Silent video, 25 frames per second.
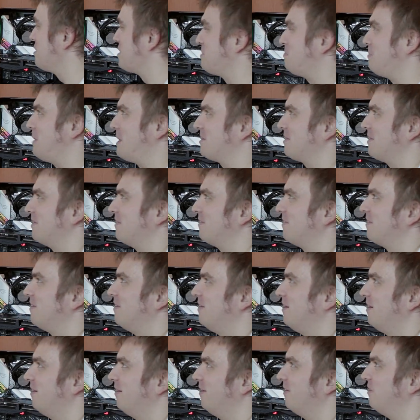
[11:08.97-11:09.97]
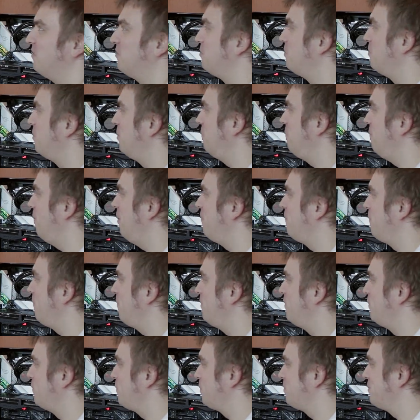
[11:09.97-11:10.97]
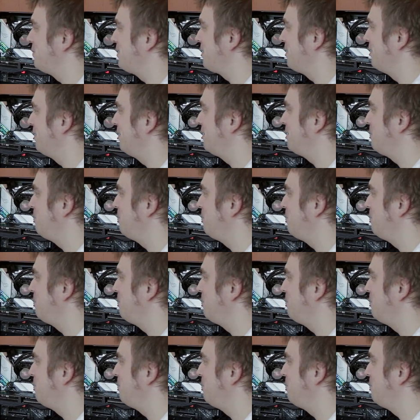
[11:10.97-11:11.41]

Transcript: expecting. 35 frames per second at